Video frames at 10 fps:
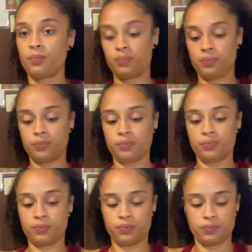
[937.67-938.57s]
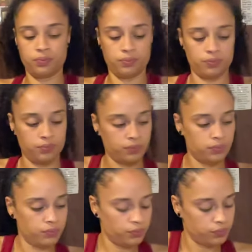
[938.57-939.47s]

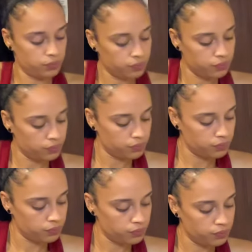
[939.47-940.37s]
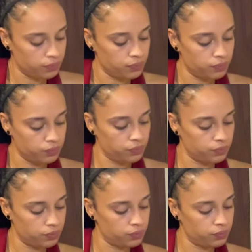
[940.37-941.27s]

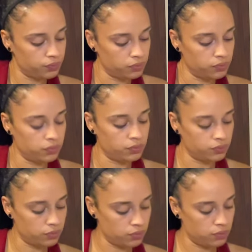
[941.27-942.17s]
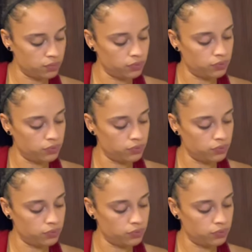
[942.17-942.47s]
(no one is talking)